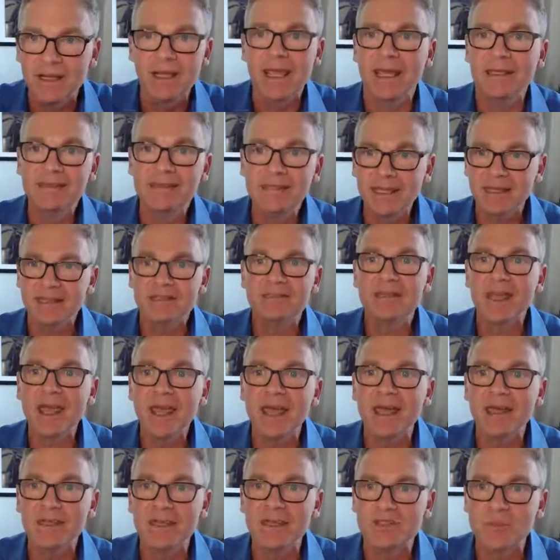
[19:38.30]
And
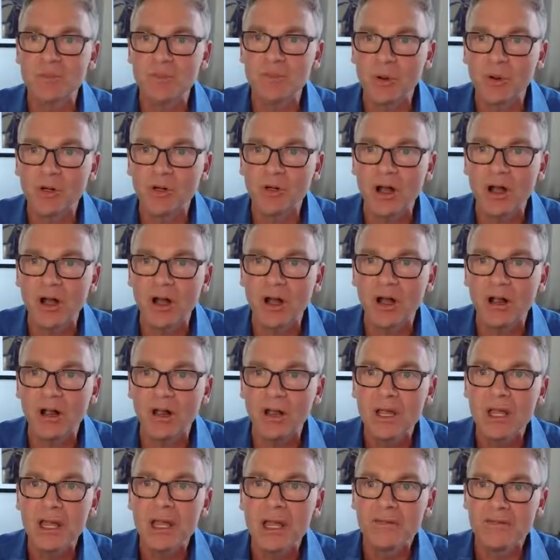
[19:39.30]
TSN is a
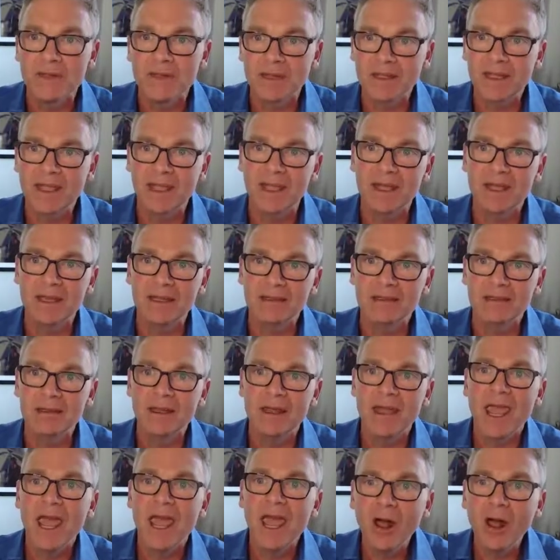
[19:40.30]
protocol that can
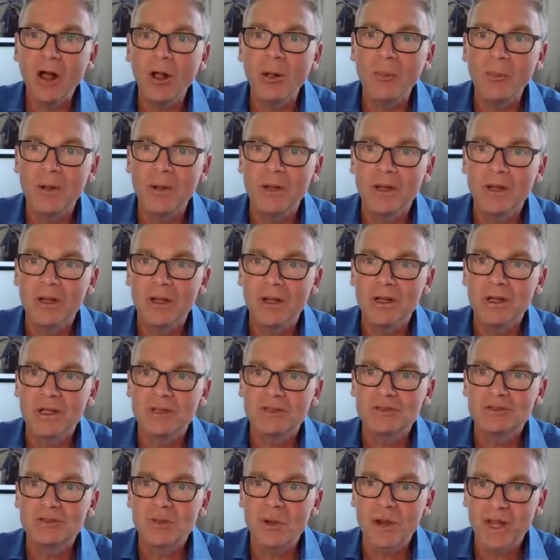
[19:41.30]
help
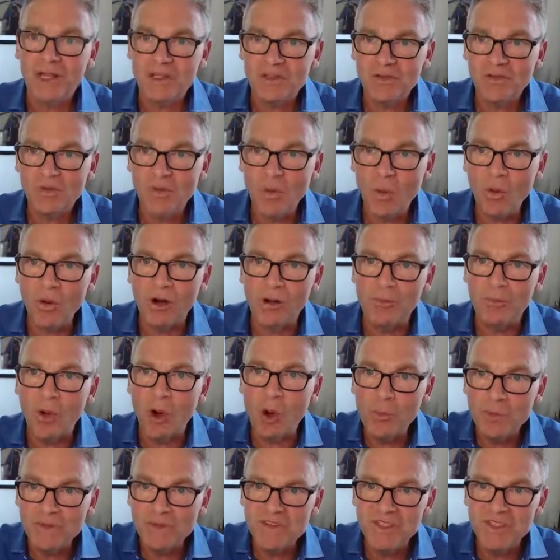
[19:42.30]
transform
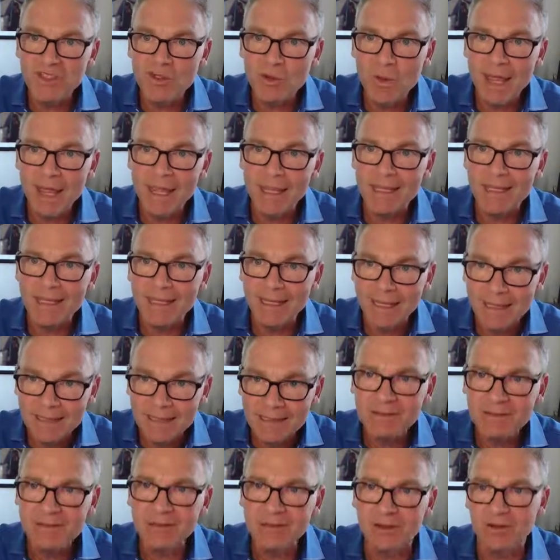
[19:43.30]
Opc Ua
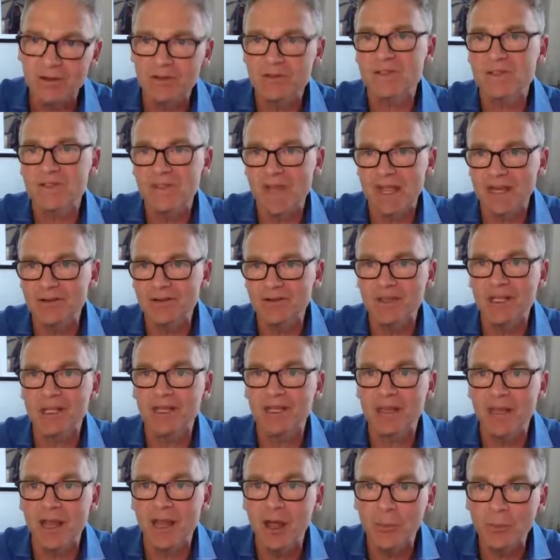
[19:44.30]
into, or is a standard that
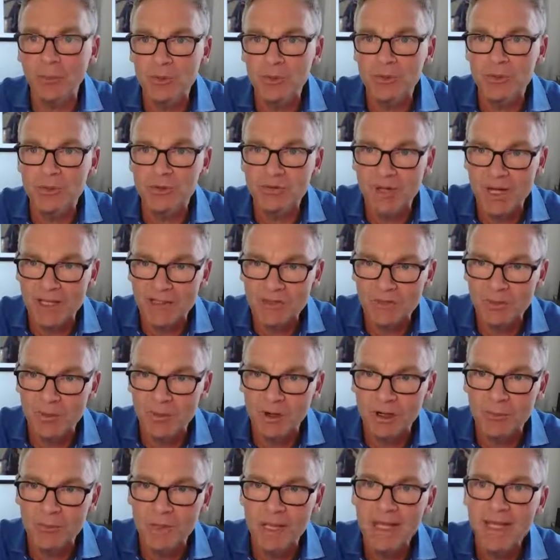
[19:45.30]
can help you
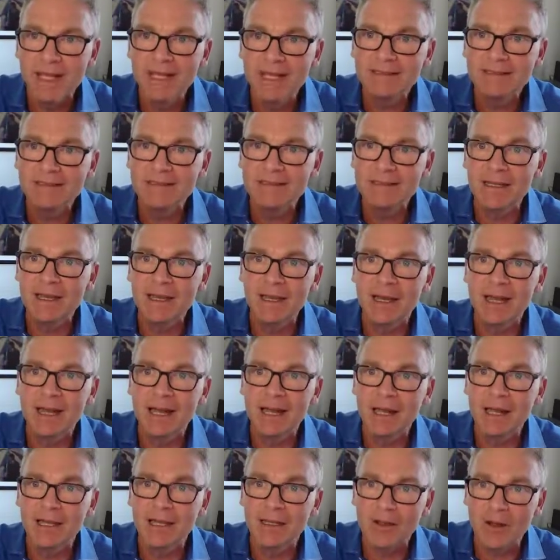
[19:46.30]
transform
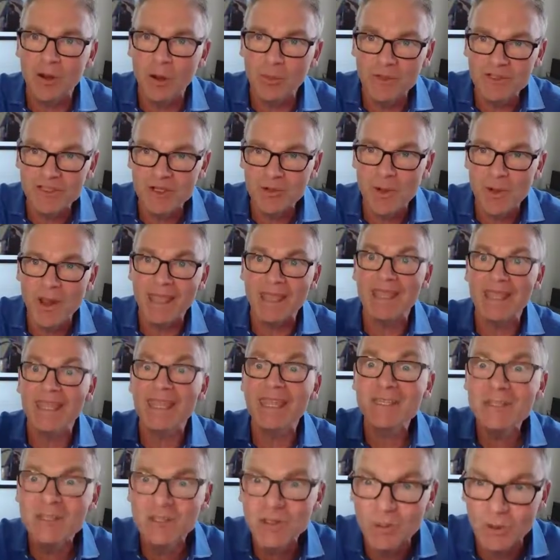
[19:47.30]
Opc Ua
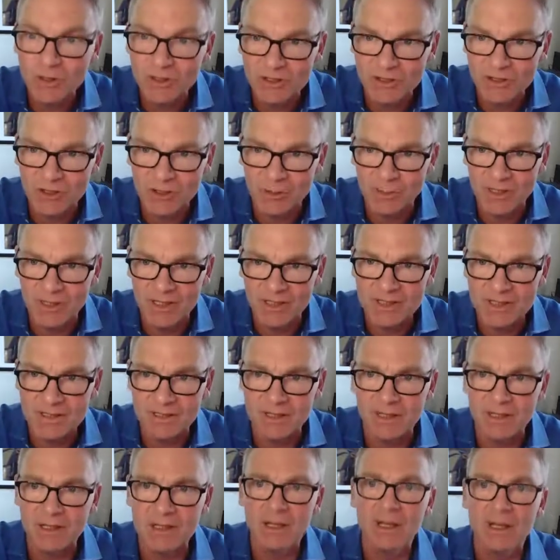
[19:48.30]
into a
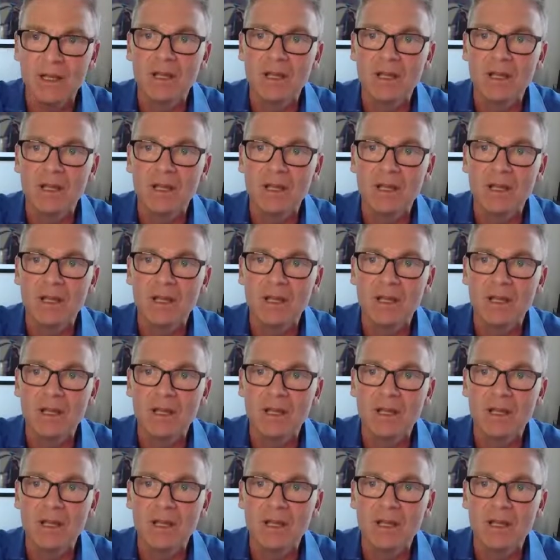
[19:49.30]
deterministic